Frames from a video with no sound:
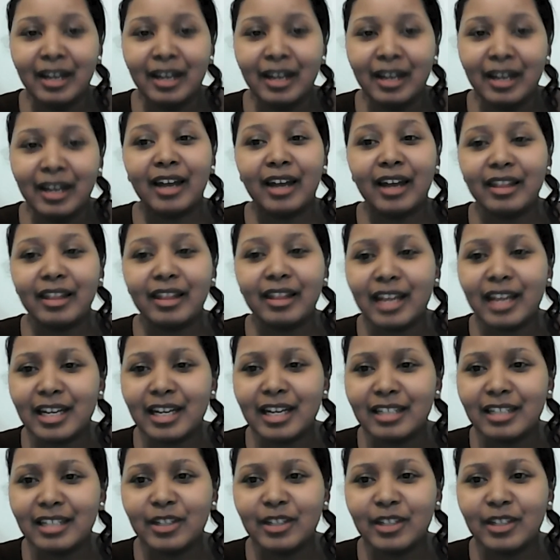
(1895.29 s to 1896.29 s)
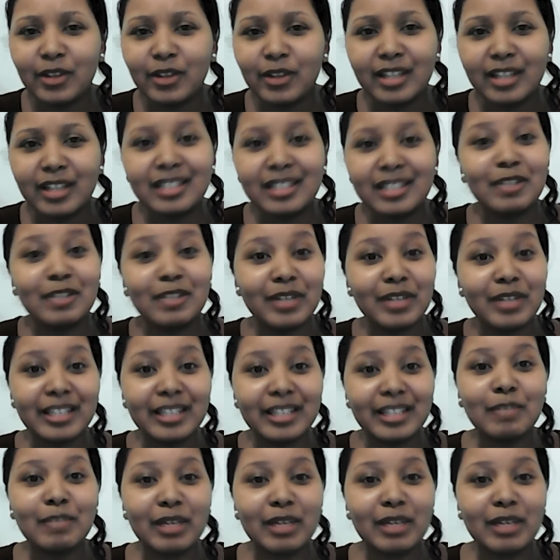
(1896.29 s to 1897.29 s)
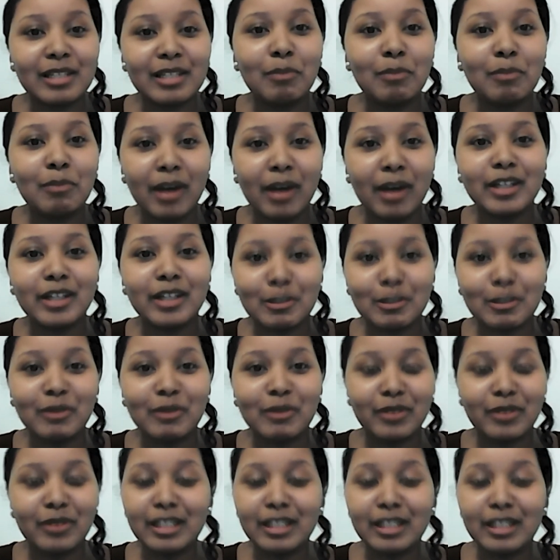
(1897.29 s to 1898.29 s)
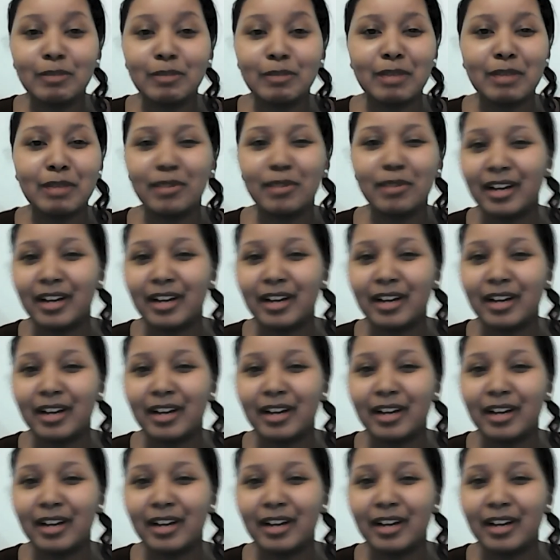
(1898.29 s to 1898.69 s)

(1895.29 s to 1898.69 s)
that then, you know, there still needs to be some punishment for these people.